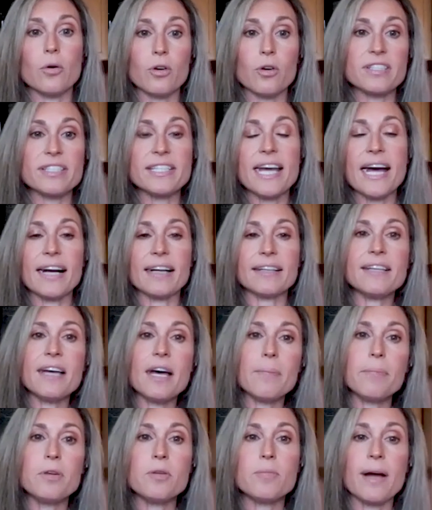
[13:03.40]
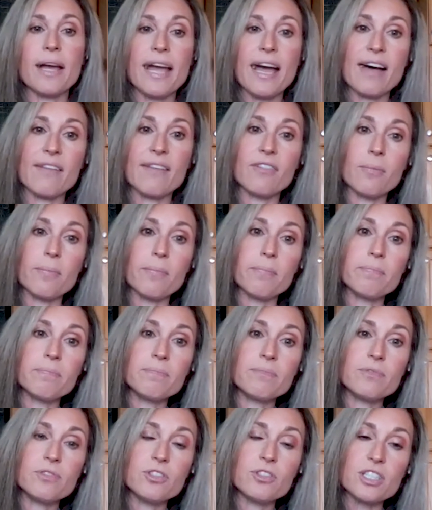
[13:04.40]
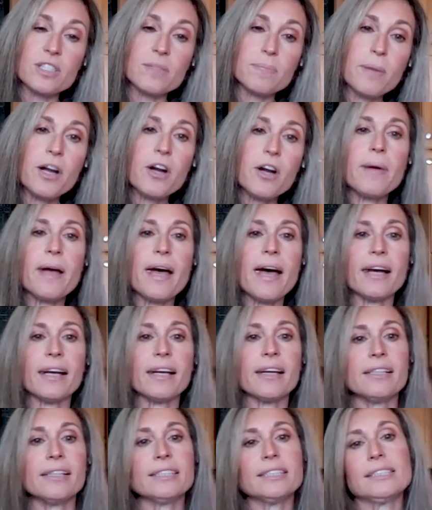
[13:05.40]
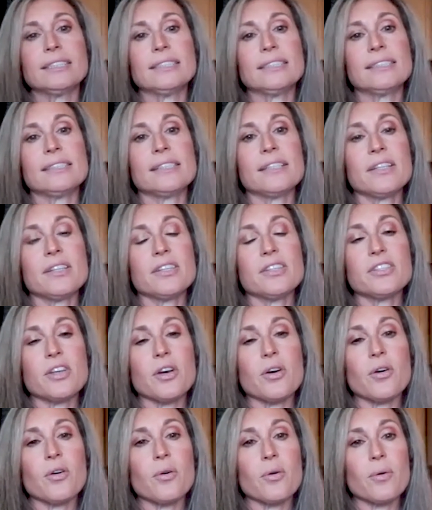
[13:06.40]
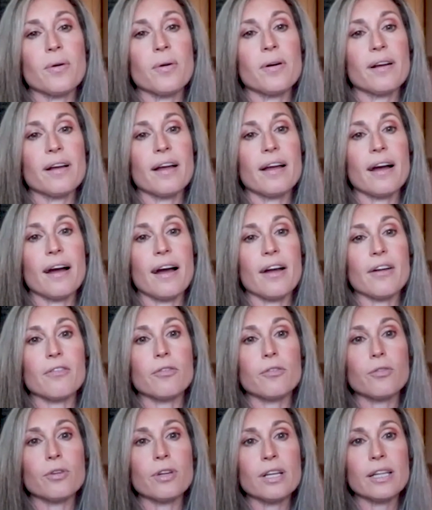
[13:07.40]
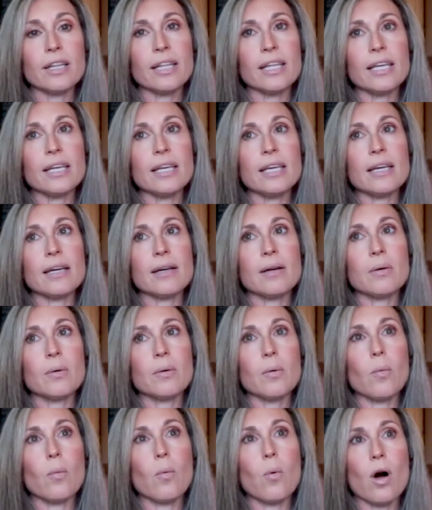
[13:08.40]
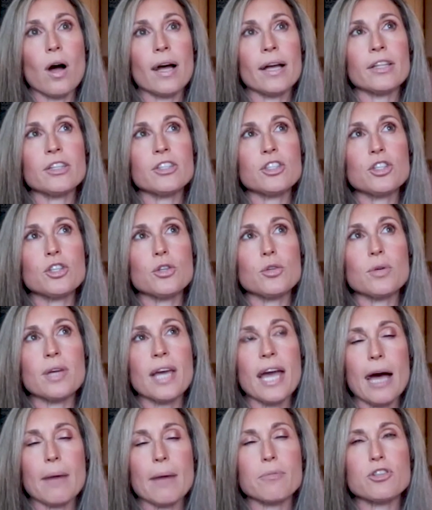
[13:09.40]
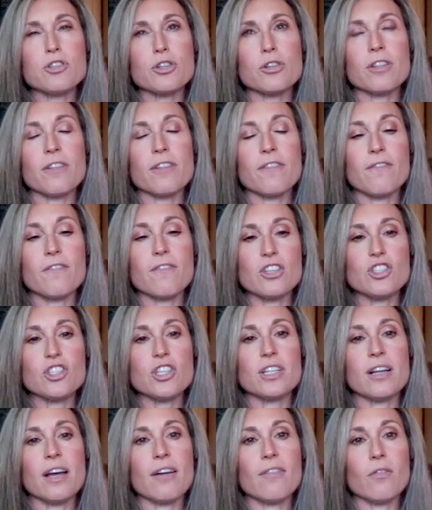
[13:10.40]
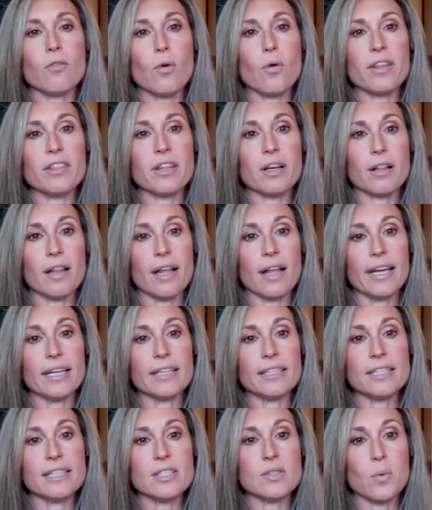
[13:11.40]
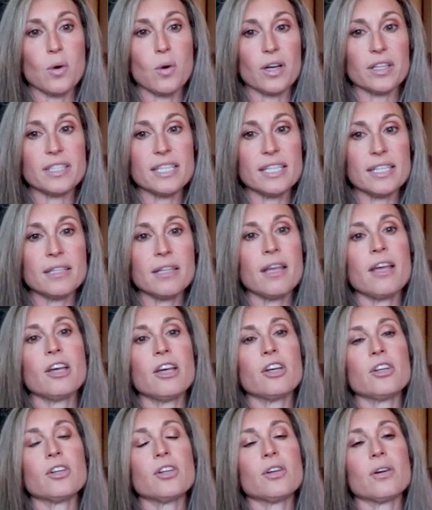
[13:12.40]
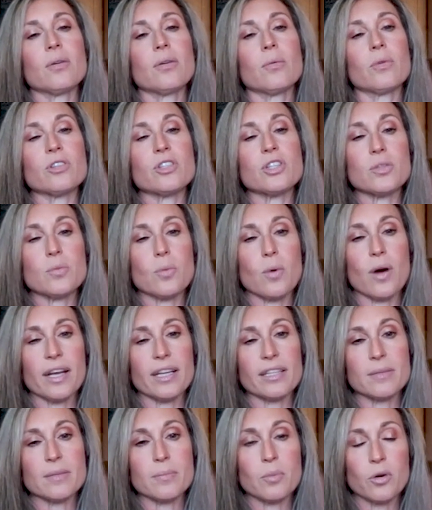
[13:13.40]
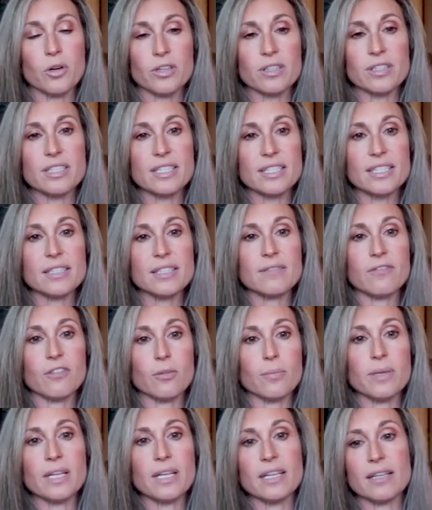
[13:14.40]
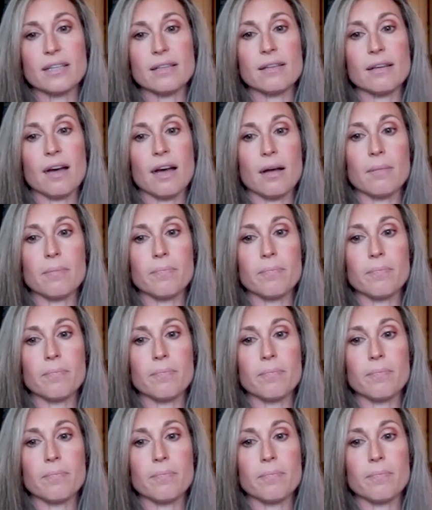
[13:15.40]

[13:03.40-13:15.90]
the horse tacked up, you might have them just bareback. So I really want to capture the vision of what the client is wanting, which is why it's important for me to